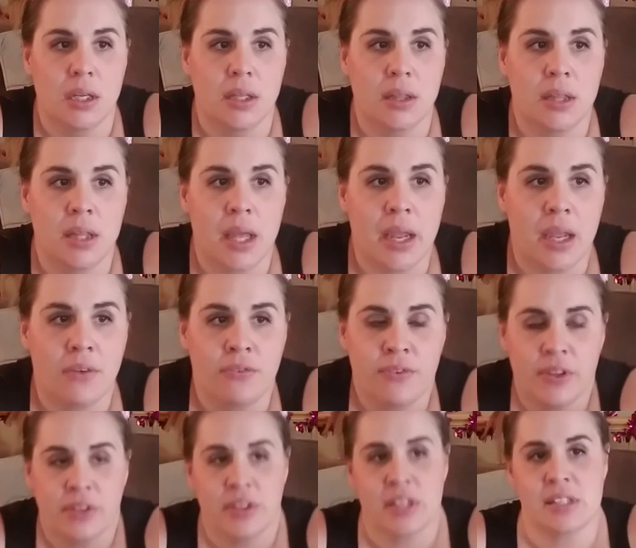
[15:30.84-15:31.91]
they
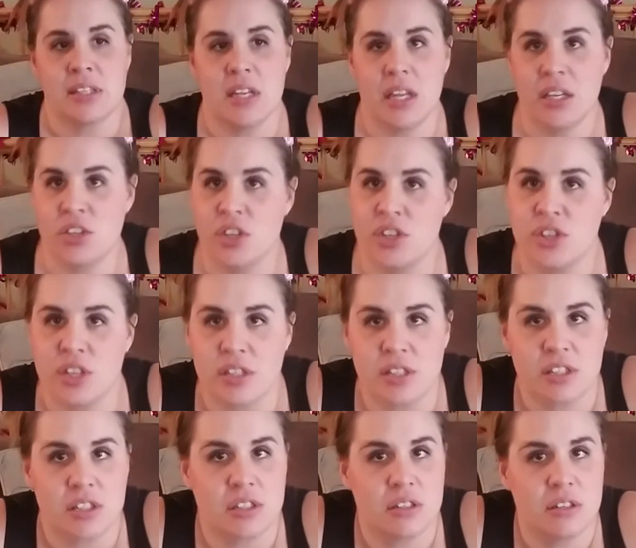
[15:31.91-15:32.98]
feel this need to
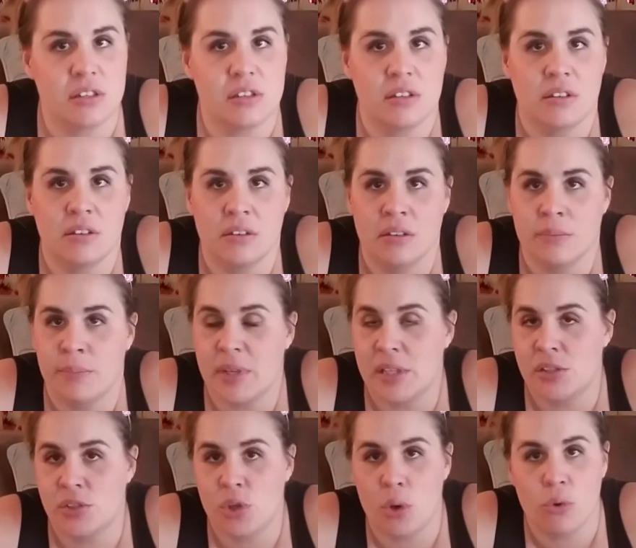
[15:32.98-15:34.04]
just be
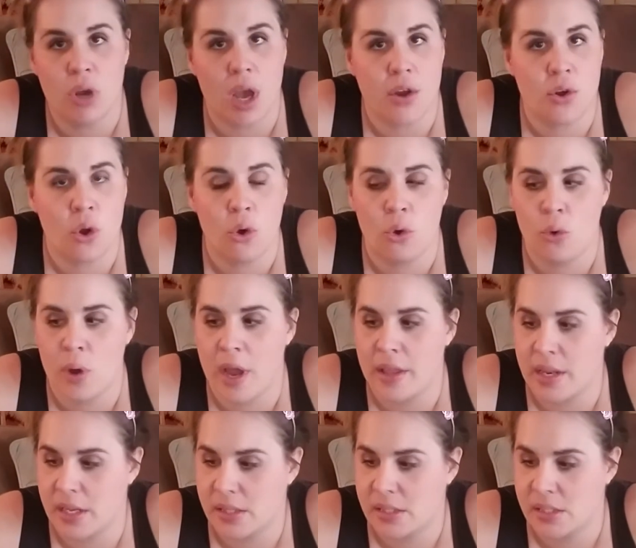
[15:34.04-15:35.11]
so gun ho and
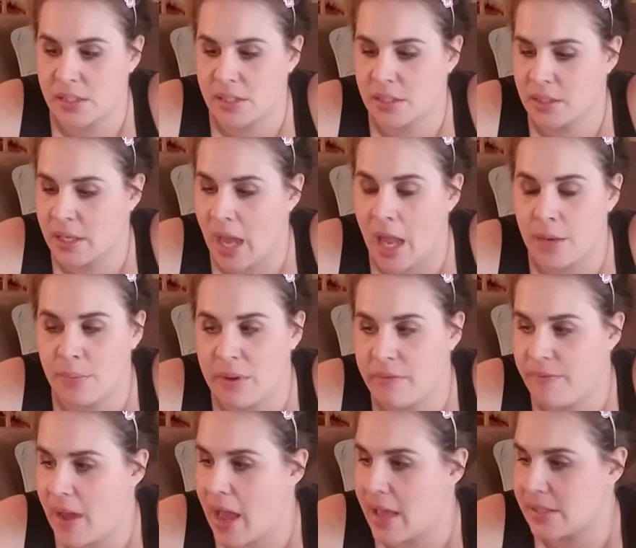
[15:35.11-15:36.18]
it's got to be
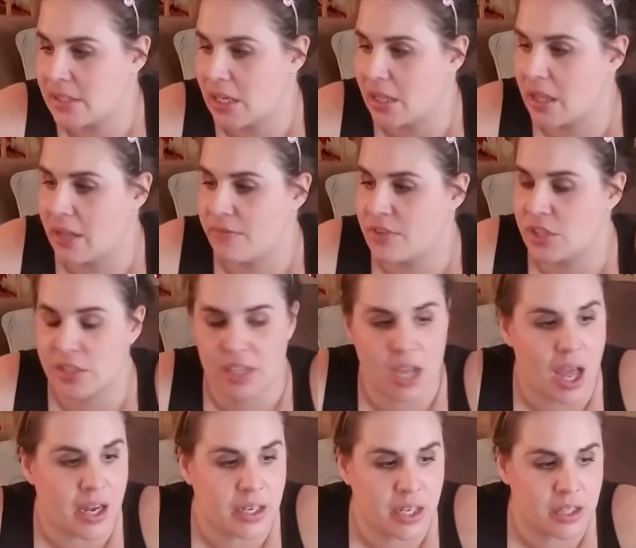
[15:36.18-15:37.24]
fast and they've just
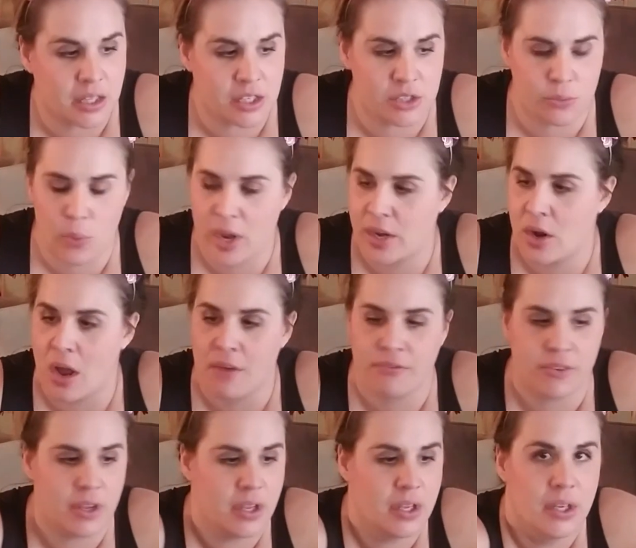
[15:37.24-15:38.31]
got to get this weight off
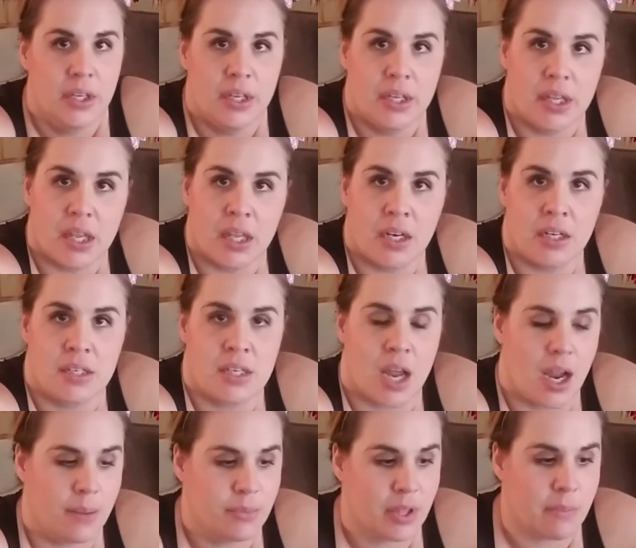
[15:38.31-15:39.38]
in a
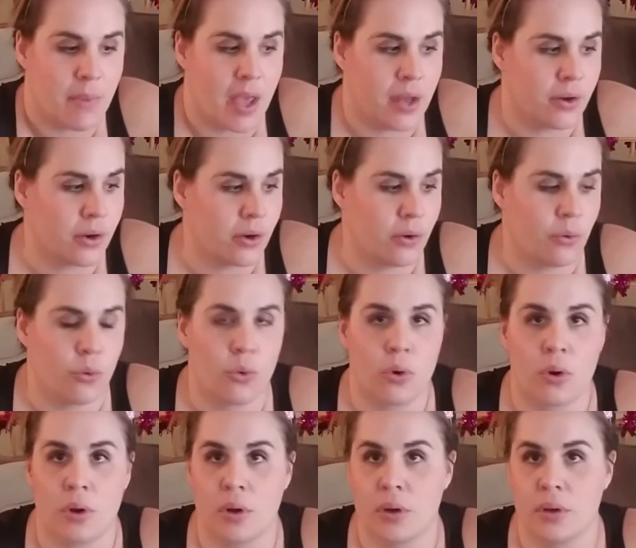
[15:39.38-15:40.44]
timely manner
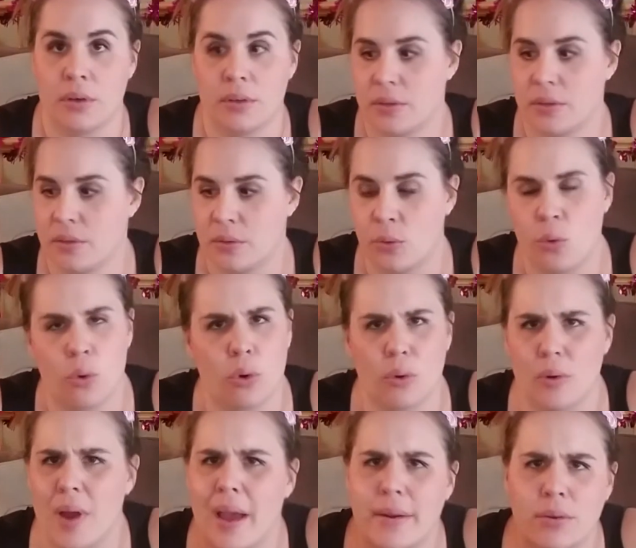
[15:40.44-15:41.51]
or
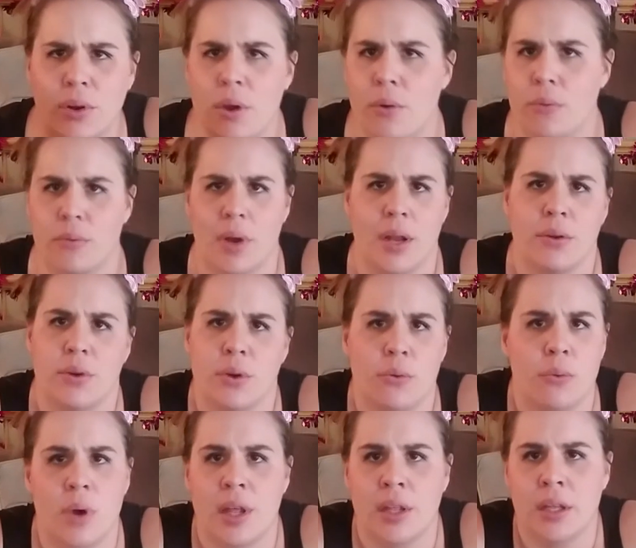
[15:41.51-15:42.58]
I don't know. I don't know
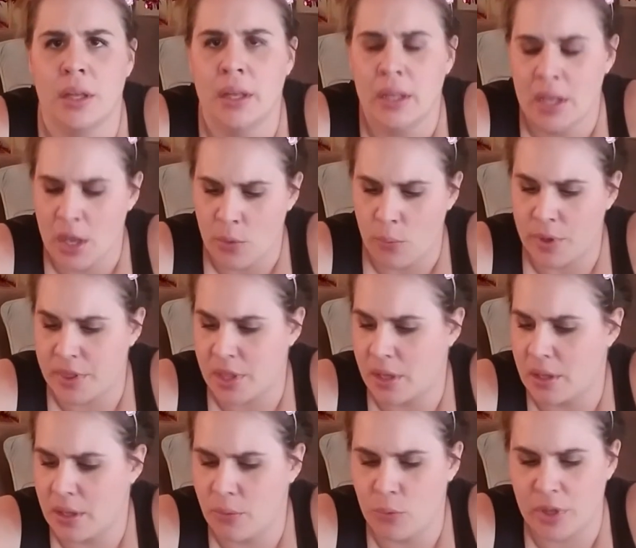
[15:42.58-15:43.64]
what
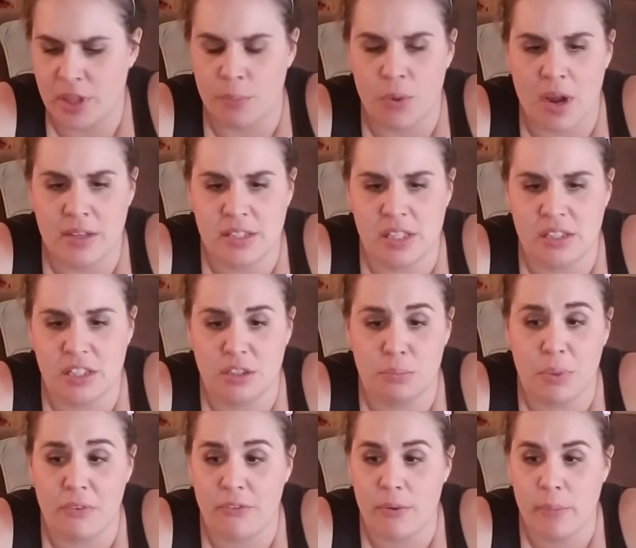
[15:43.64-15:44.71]
the process is,
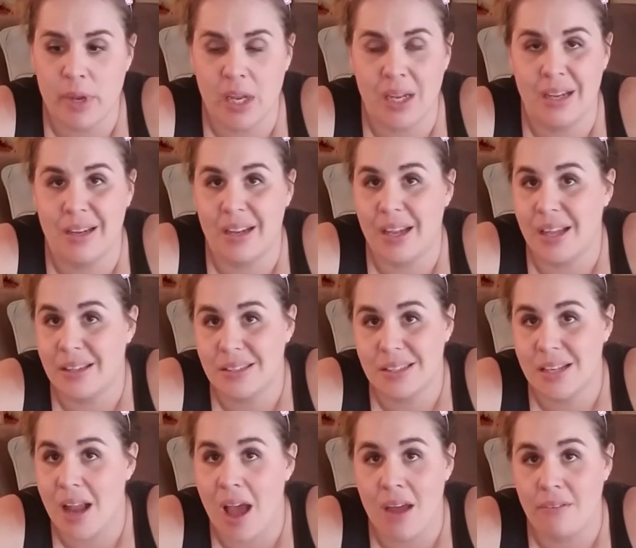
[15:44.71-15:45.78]
but for me, it's
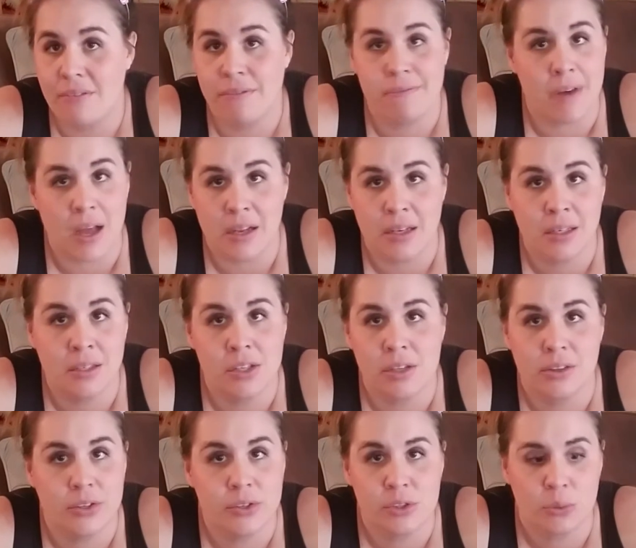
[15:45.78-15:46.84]
not fun to
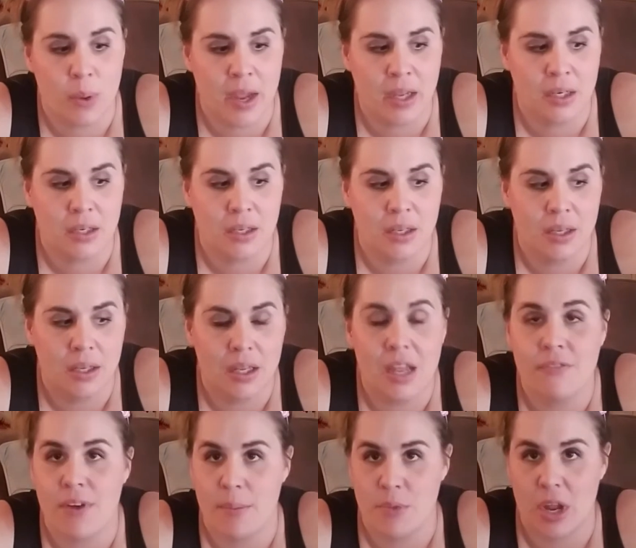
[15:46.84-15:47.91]
lose weight
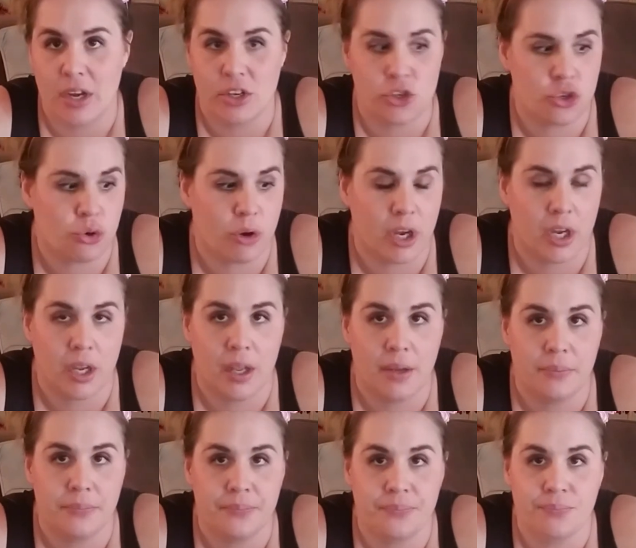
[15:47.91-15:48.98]
if I'm not enjoying it.
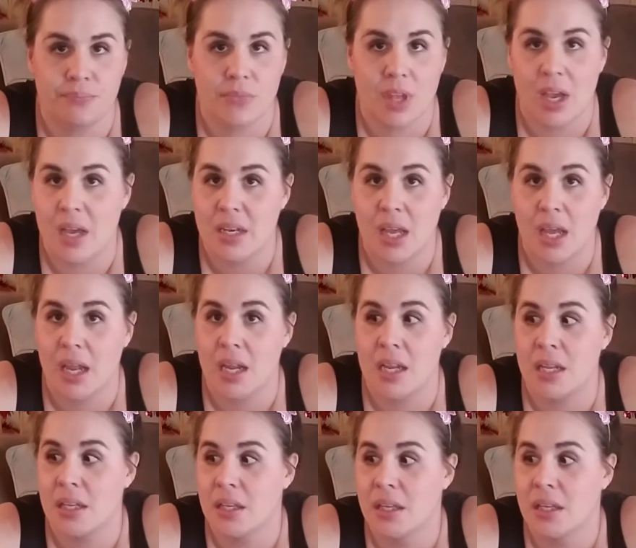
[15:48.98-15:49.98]
And I